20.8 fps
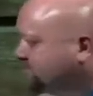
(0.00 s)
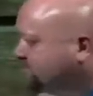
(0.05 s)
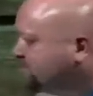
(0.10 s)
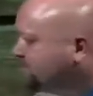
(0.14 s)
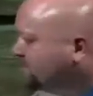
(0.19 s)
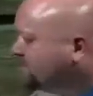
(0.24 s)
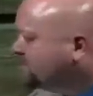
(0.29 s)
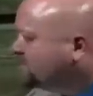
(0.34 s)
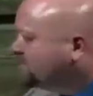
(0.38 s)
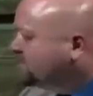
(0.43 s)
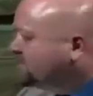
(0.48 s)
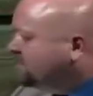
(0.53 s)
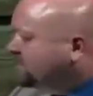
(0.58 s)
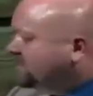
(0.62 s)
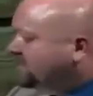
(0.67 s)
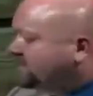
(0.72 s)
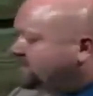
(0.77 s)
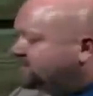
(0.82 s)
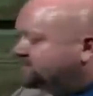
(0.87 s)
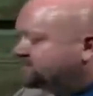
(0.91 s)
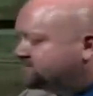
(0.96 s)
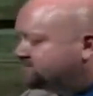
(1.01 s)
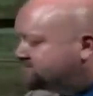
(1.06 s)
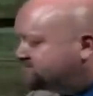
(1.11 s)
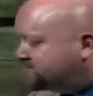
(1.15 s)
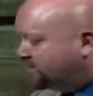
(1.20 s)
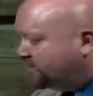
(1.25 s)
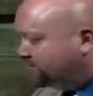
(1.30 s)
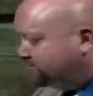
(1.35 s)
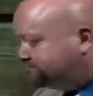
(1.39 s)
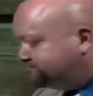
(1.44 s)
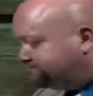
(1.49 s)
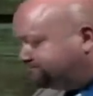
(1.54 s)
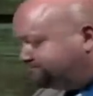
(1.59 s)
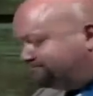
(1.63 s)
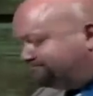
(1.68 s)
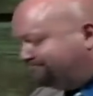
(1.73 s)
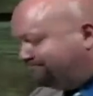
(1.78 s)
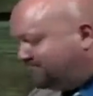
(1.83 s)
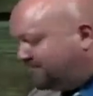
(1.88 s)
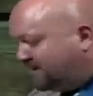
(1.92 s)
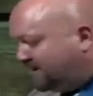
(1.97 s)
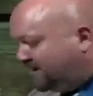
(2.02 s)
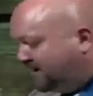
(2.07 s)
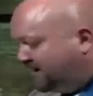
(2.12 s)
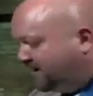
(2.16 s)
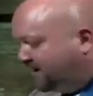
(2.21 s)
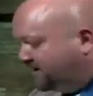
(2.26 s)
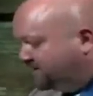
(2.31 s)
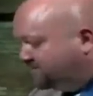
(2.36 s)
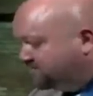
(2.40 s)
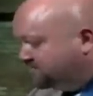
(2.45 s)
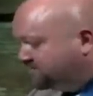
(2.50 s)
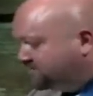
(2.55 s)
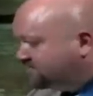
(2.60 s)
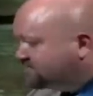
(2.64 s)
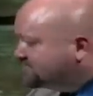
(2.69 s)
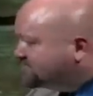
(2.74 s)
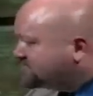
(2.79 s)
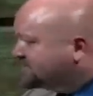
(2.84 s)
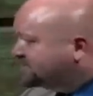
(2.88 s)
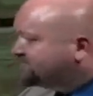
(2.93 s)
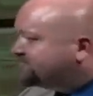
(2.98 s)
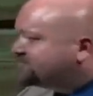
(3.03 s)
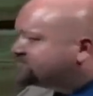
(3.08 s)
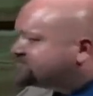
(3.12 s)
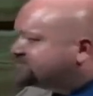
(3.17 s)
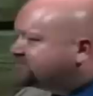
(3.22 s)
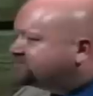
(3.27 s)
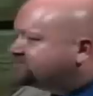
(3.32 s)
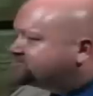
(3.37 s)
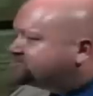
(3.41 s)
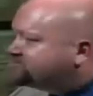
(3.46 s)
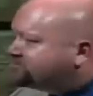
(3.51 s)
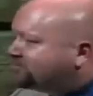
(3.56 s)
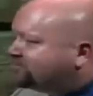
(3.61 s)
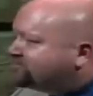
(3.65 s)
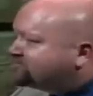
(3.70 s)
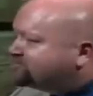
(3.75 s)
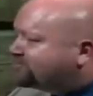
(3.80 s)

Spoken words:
it. And so there's a short